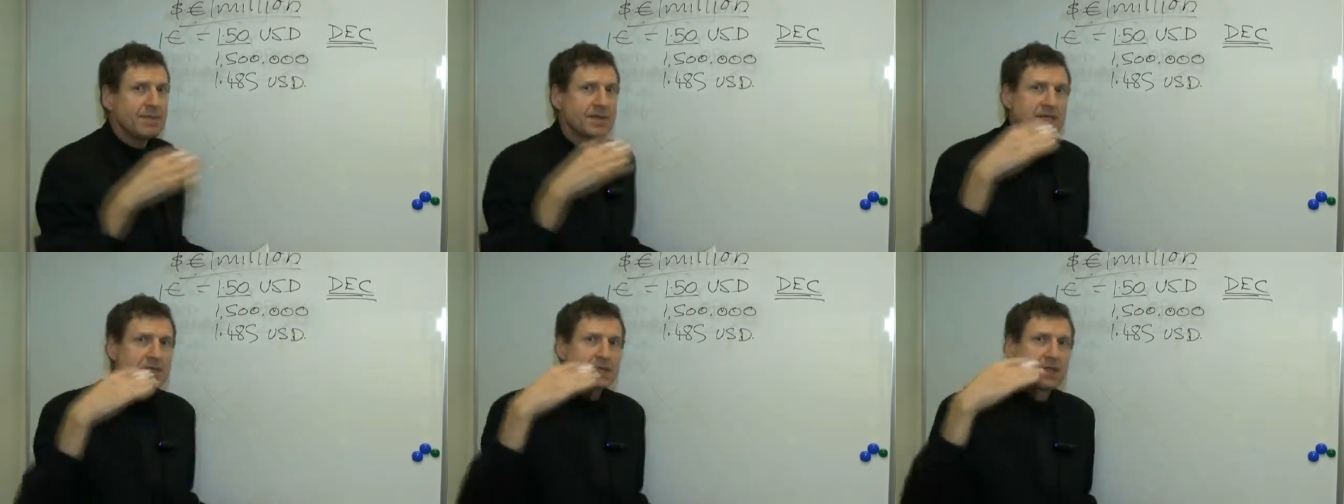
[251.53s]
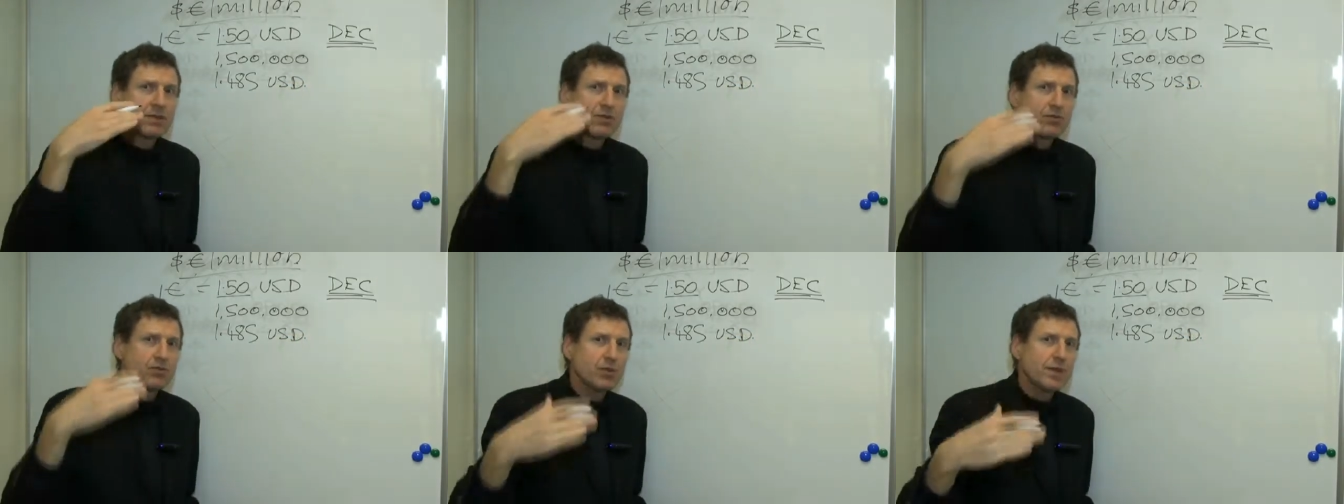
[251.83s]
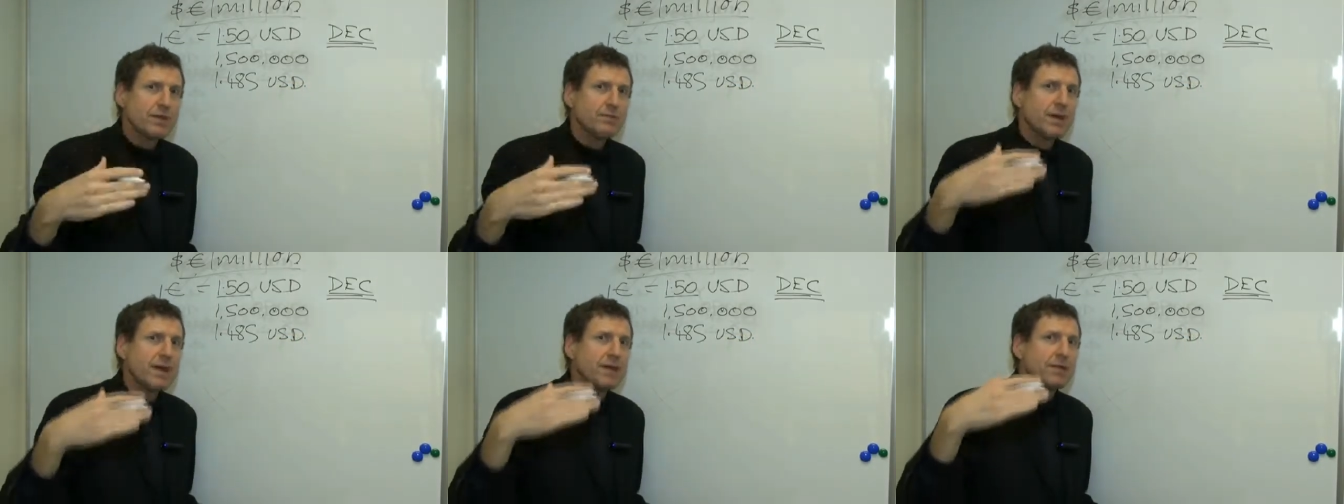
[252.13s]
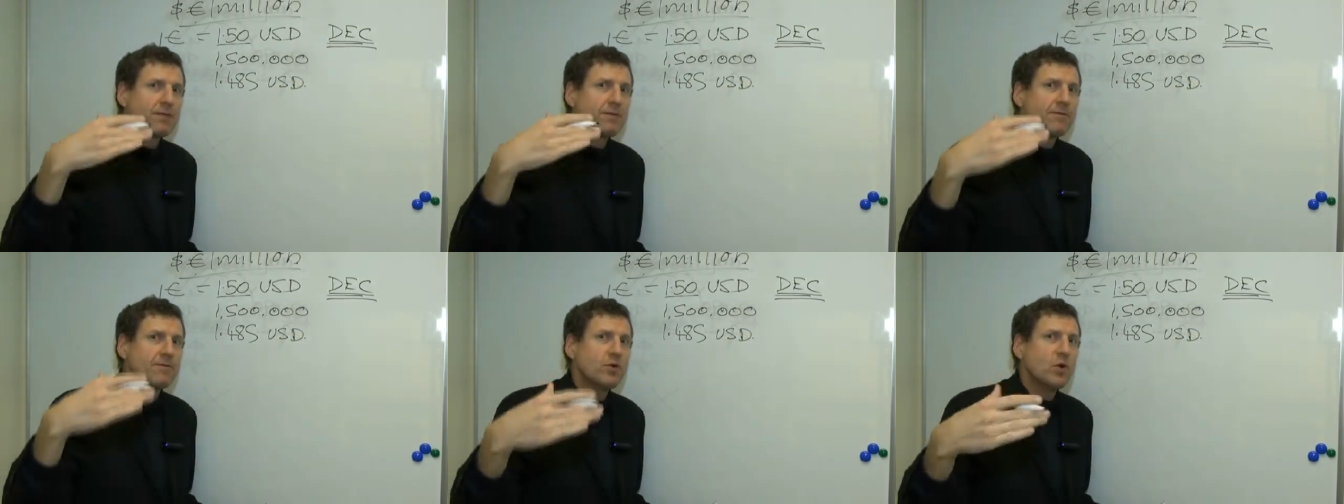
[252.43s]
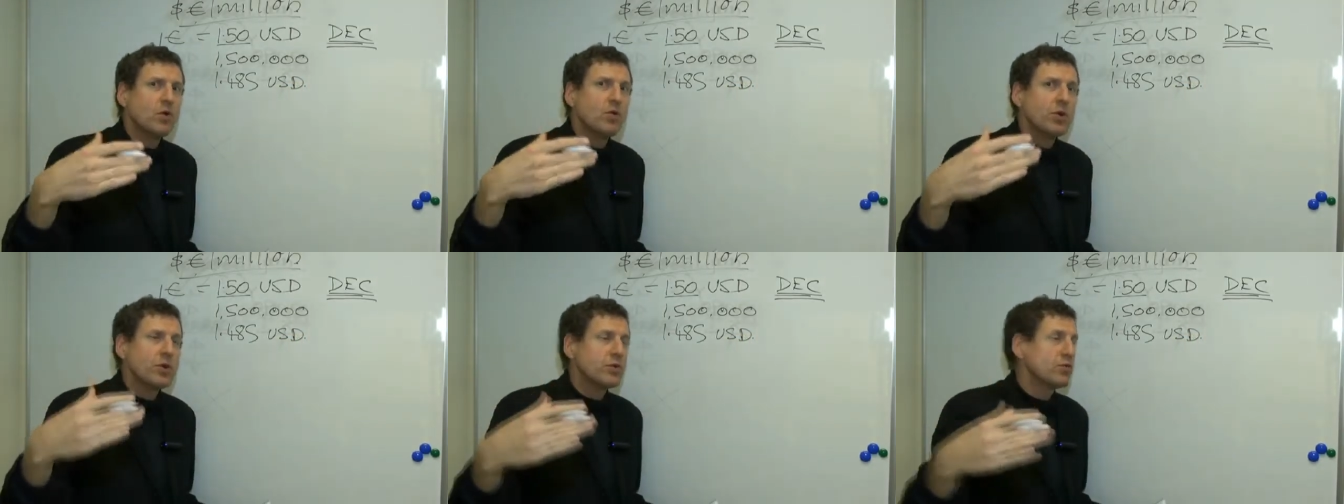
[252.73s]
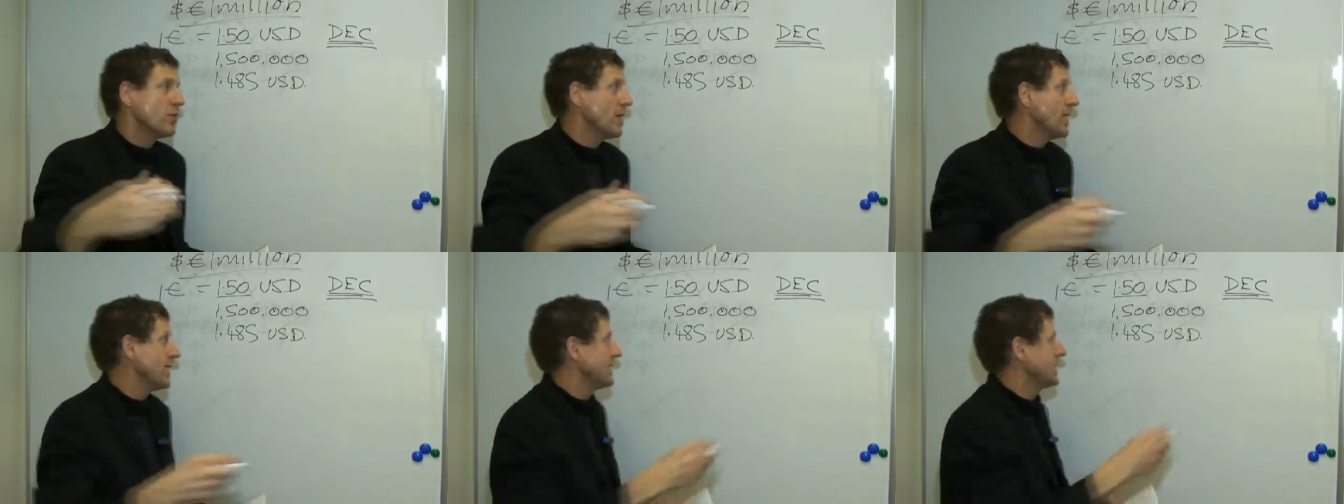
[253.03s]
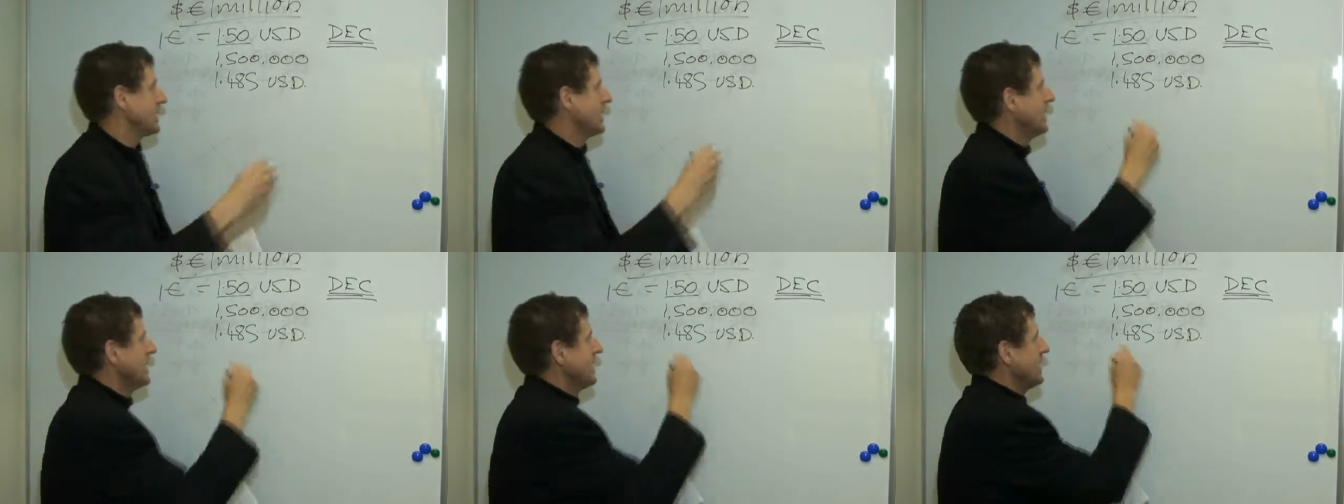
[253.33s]
That's the 3-month forward
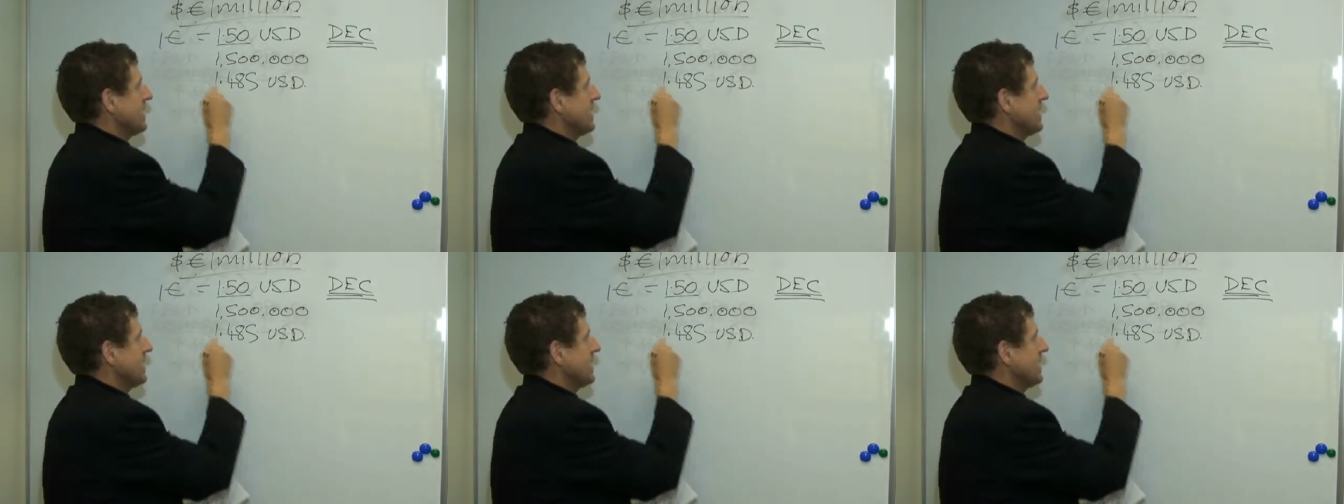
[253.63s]
rate